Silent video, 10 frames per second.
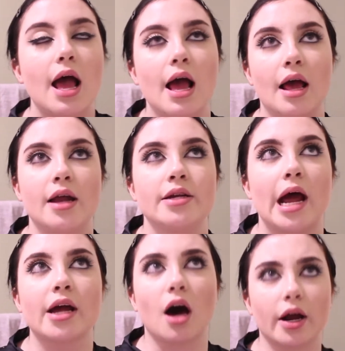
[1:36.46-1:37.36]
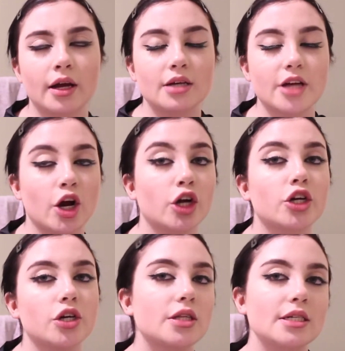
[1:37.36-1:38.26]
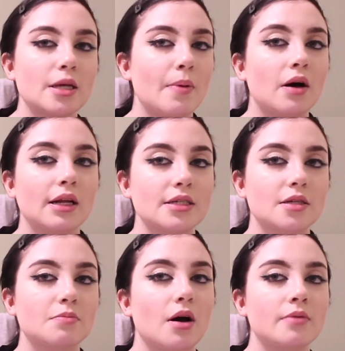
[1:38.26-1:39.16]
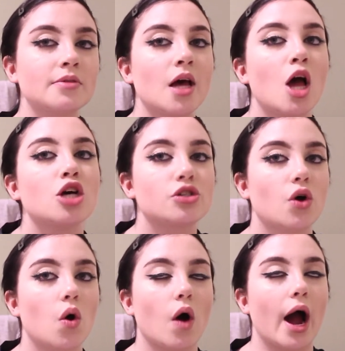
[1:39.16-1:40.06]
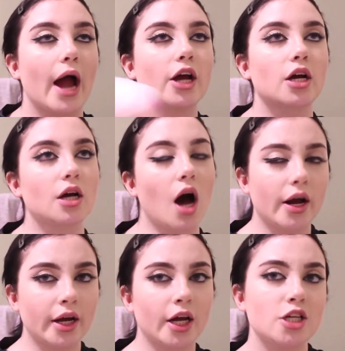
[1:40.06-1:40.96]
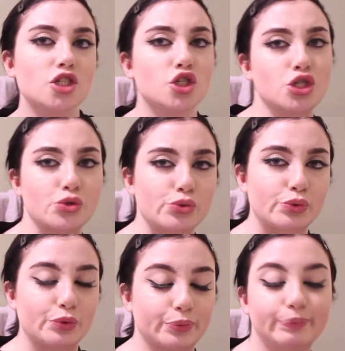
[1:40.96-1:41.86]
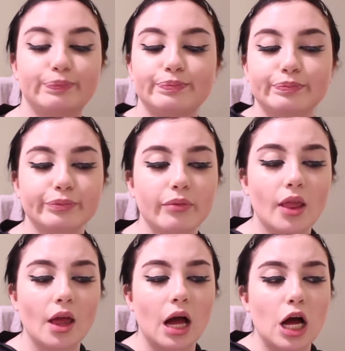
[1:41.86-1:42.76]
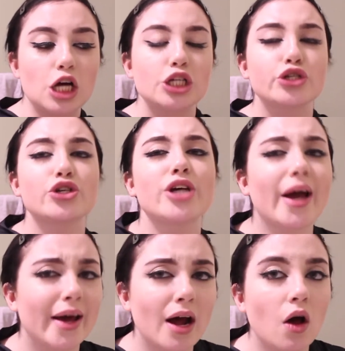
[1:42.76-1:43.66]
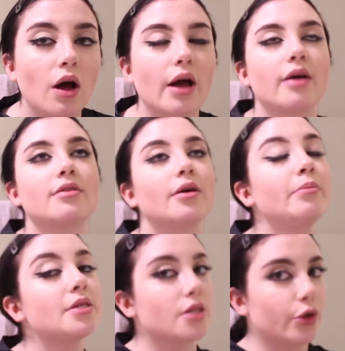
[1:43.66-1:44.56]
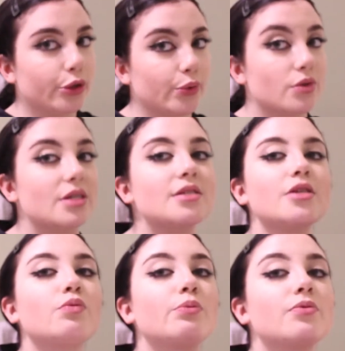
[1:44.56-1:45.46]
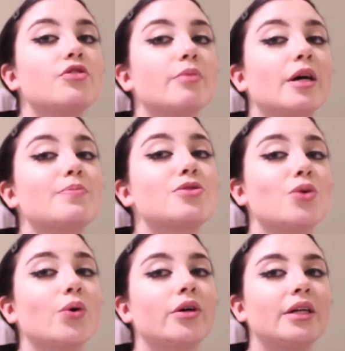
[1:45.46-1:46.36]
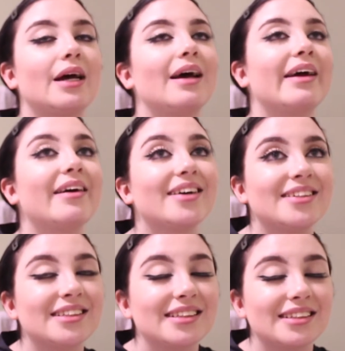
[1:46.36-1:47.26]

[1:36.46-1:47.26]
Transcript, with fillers: and I got it because I heard good things about cleansing balms so I got it to to check it out and let me tell you this thing removes your makeup so good and